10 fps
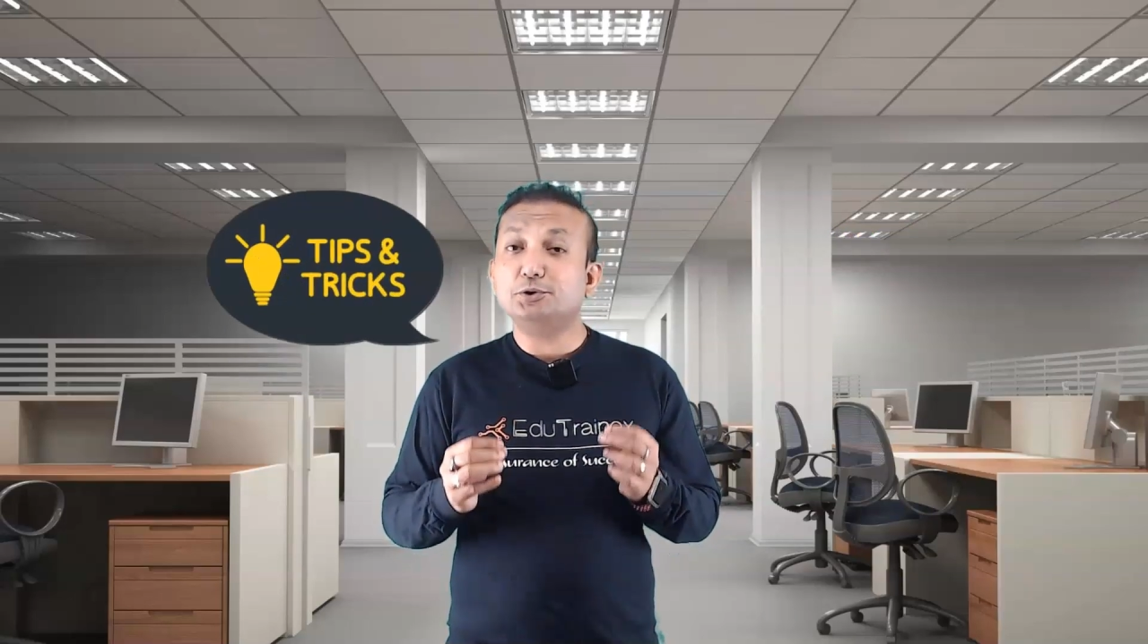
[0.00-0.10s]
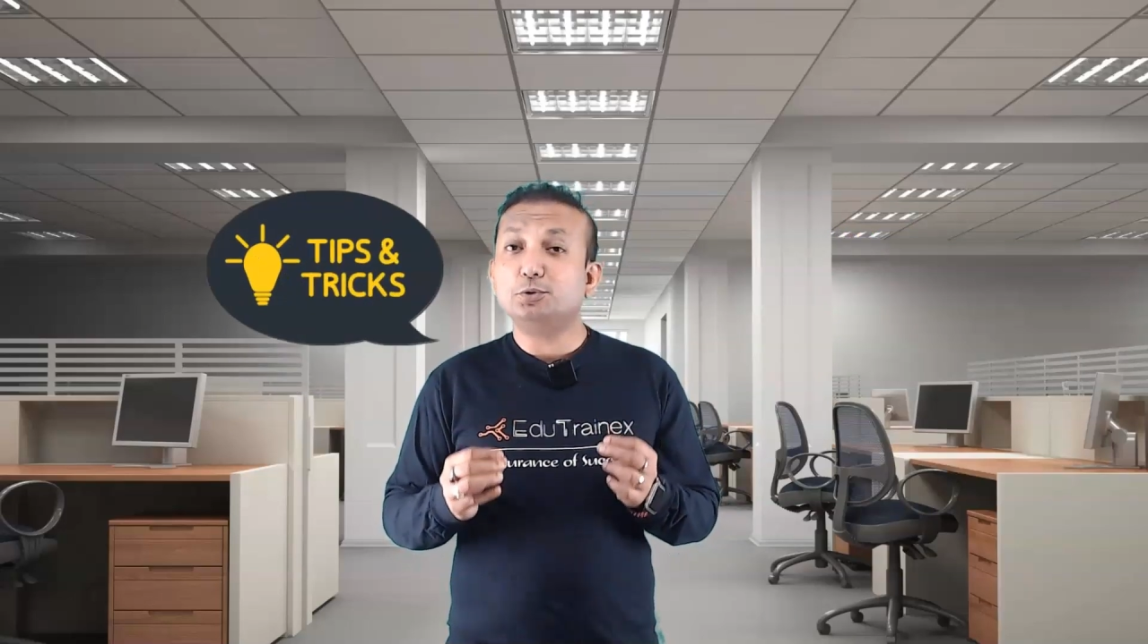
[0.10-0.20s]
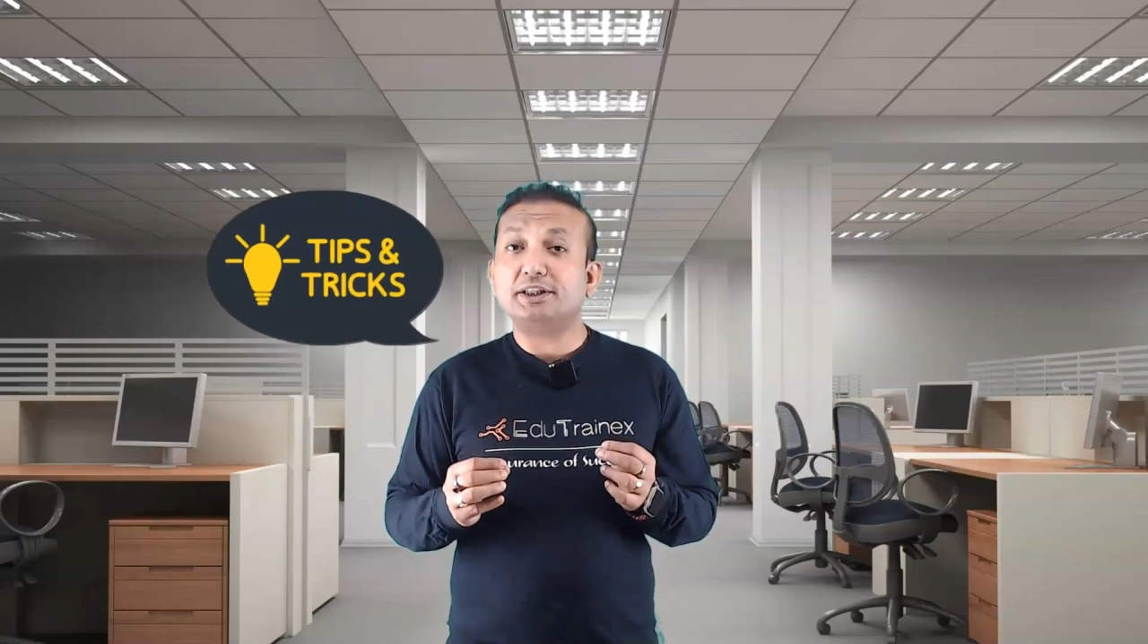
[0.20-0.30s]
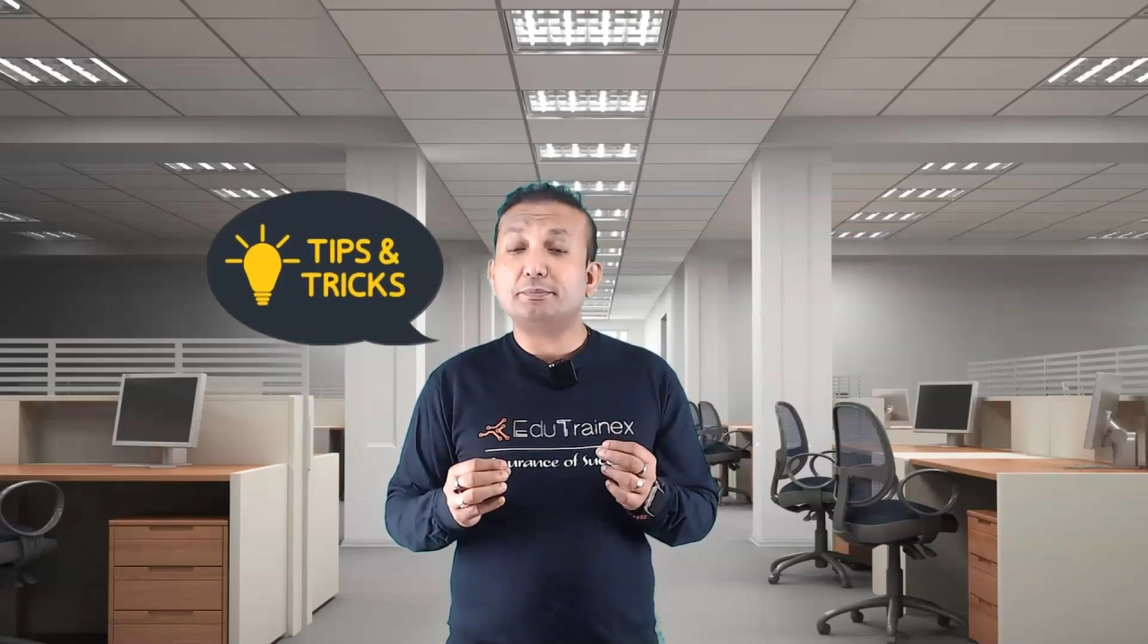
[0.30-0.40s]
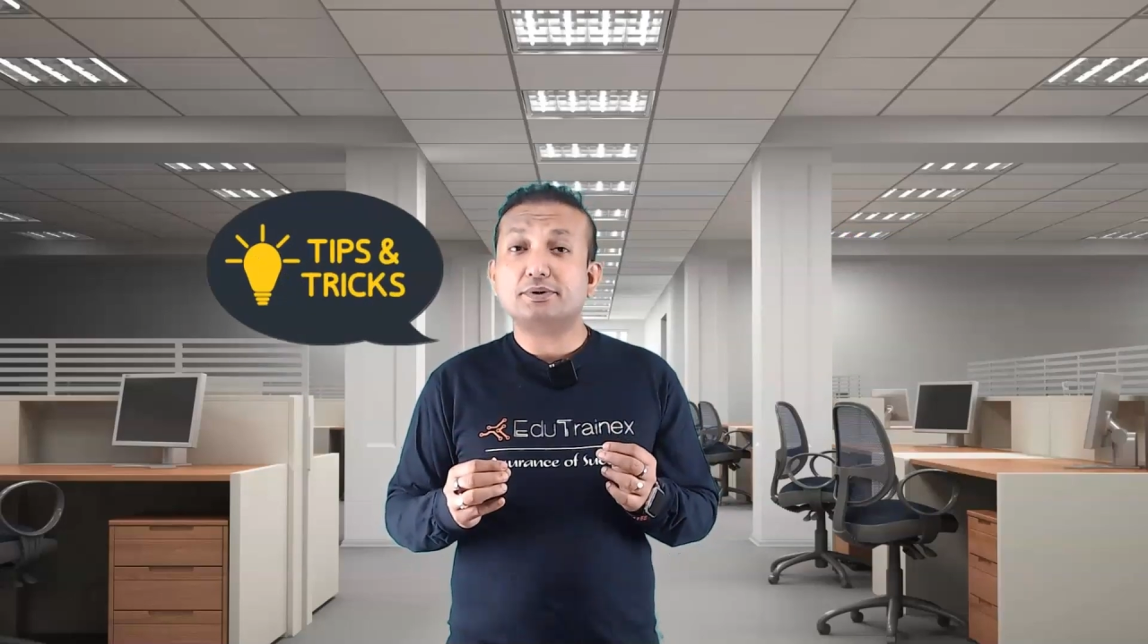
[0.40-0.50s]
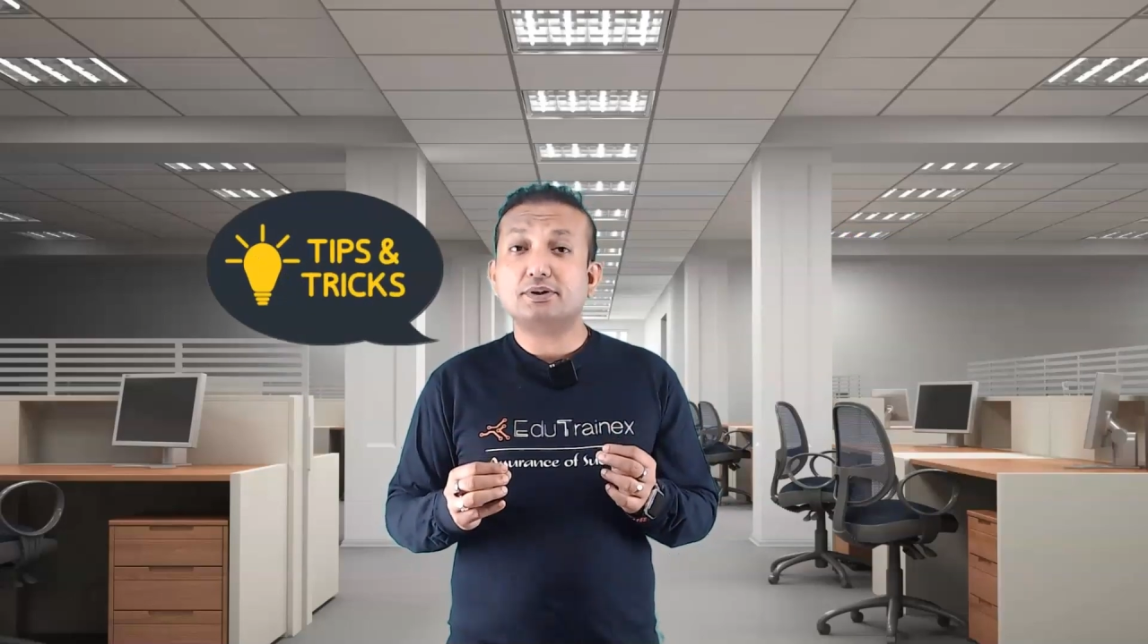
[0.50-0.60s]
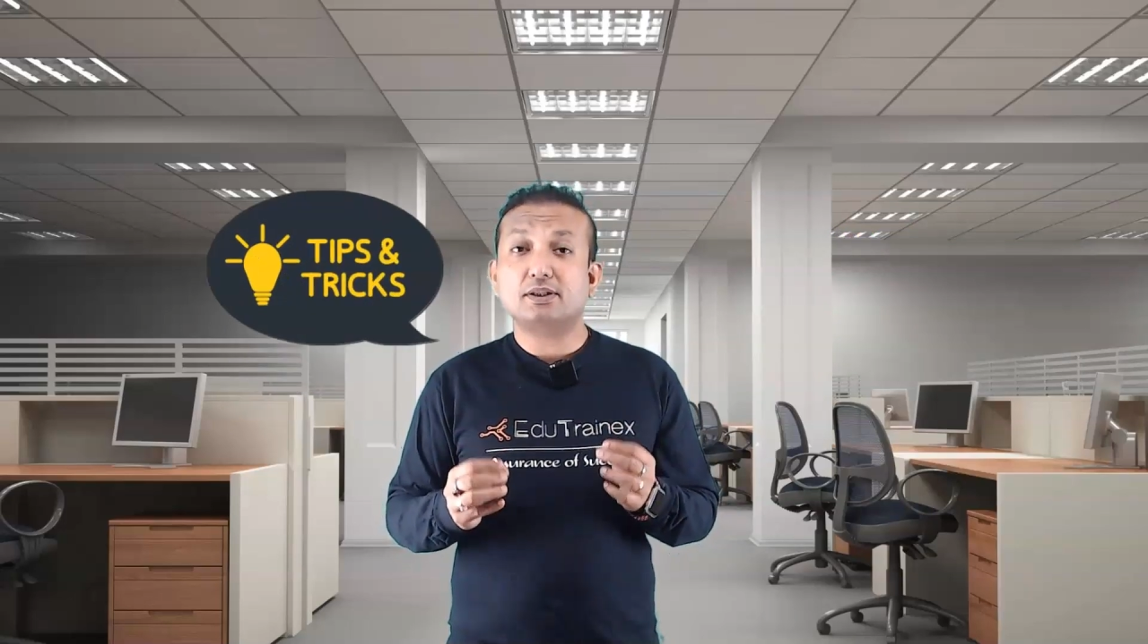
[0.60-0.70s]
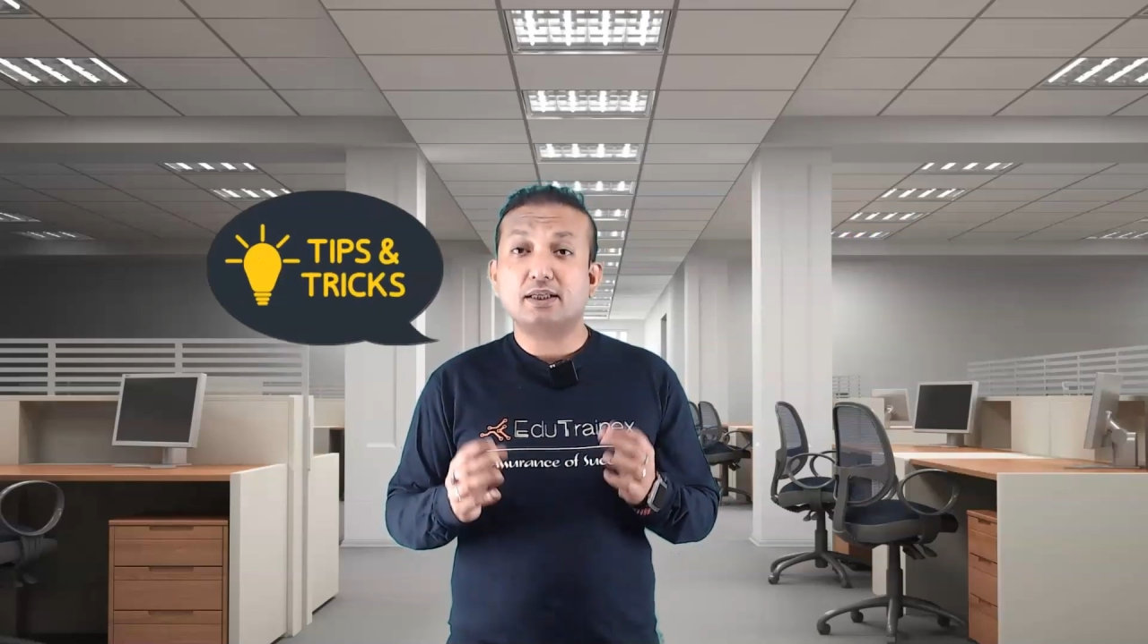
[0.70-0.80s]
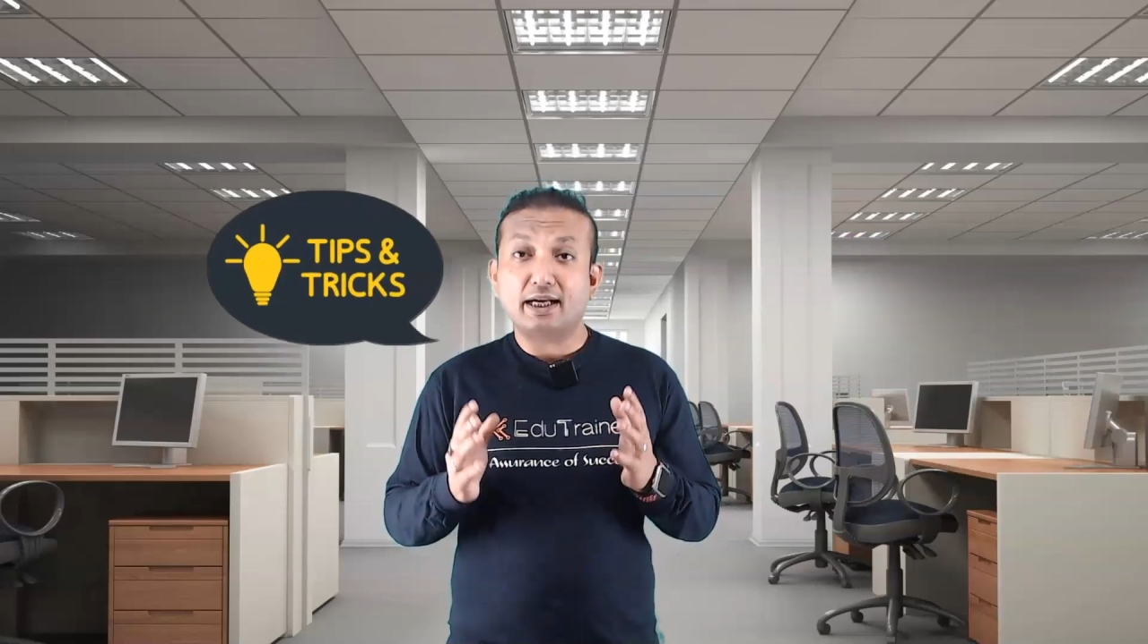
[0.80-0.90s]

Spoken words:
new tips